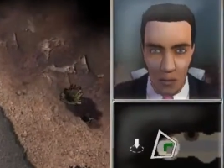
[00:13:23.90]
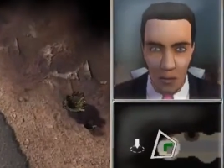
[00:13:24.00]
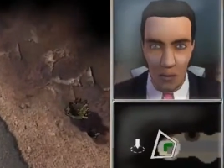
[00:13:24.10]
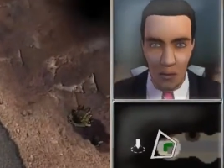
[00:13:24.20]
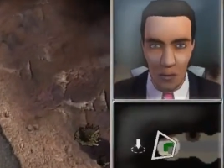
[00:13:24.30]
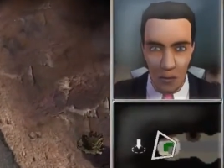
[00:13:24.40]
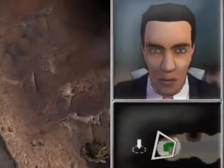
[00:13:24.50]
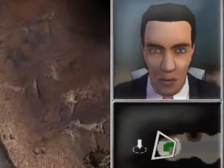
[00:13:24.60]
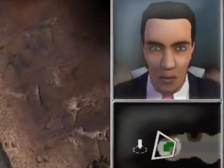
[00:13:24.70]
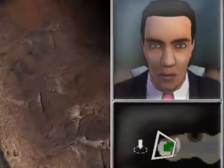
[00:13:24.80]
each zombie
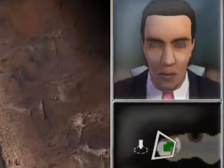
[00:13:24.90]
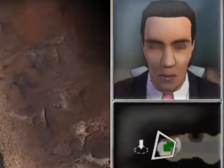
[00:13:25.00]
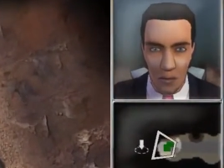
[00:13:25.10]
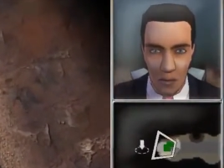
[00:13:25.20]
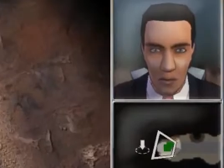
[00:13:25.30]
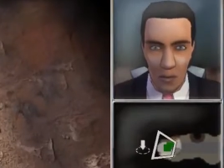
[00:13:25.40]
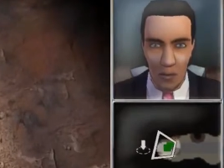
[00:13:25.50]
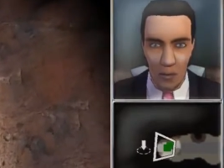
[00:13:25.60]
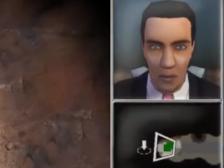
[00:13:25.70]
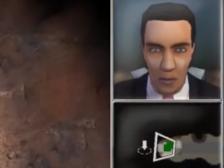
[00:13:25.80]
at this point
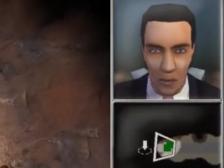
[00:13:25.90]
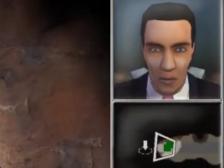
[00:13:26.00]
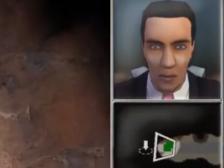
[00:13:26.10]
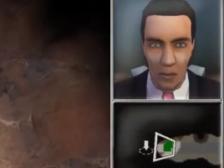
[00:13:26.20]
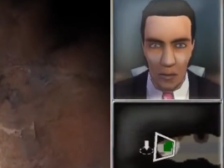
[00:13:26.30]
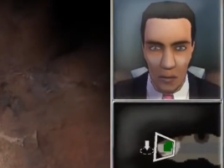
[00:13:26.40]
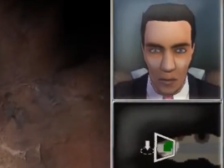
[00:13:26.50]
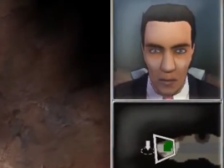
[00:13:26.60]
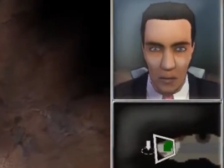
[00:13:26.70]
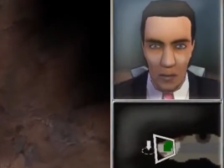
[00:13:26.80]
is pretty easy,
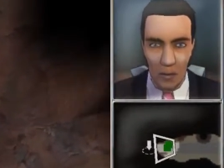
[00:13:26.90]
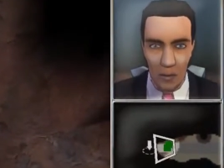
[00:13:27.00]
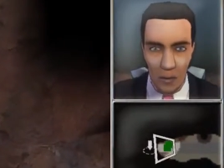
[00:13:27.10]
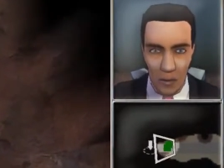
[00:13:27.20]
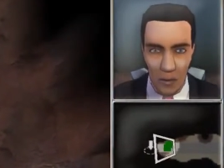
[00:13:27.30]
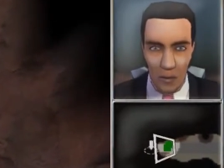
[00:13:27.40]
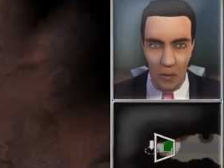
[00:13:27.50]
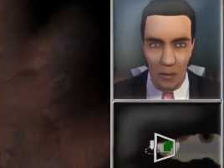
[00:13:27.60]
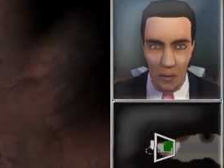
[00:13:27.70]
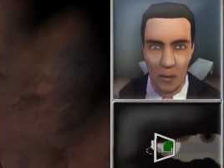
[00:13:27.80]
but
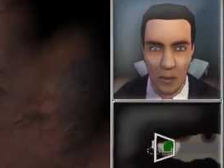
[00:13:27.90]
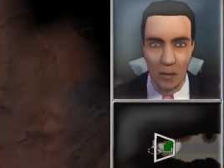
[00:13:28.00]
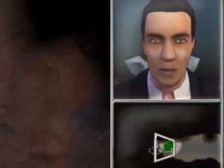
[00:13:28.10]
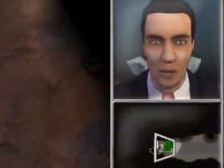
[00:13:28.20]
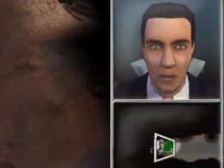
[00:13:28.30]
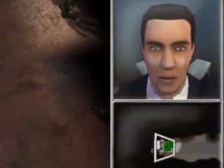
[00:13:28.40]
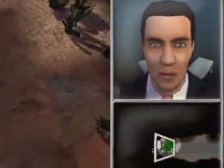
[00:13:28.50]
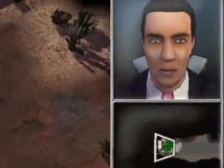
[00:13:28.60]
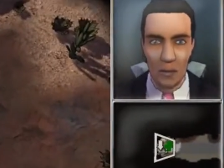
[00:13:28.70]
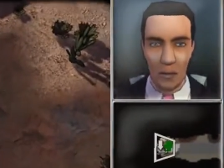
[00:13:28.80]
more difficult than I need
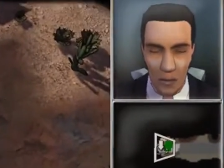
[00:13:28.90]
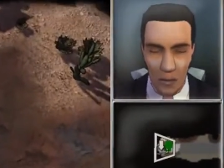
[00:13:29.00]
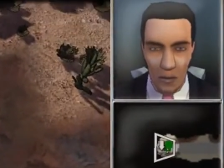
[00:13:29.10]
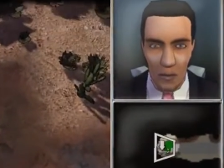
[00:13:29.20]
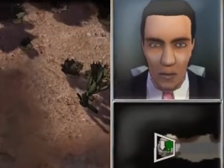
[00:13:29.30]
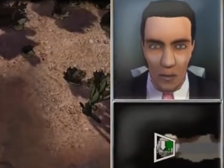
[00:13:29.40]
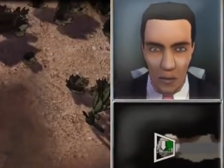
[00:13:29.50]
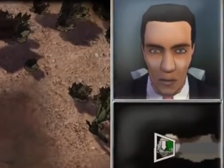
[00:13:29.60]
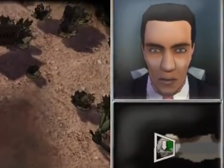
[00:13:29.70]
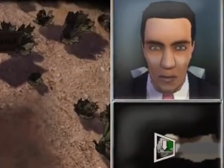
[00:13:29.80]
to make it.
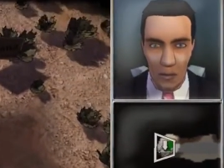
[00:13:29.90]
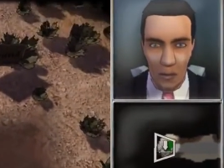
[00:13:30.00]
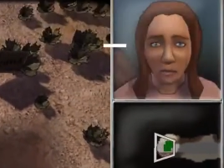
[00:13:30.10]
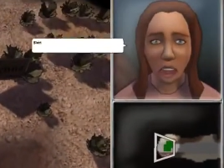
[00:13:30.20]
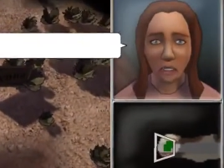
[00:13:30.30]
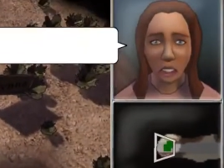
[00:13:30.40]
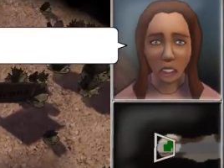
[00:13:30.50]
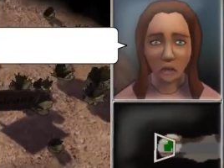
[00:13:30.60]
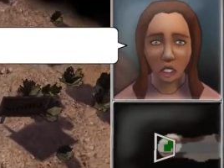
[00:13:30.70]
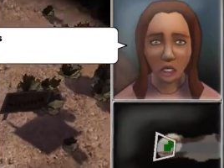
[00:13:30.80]
Might be a waste of
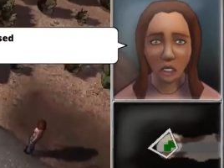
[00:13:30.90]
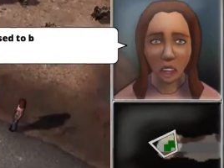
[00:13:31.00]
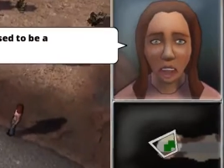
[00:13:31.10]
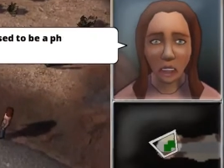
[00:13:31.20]
ammo, or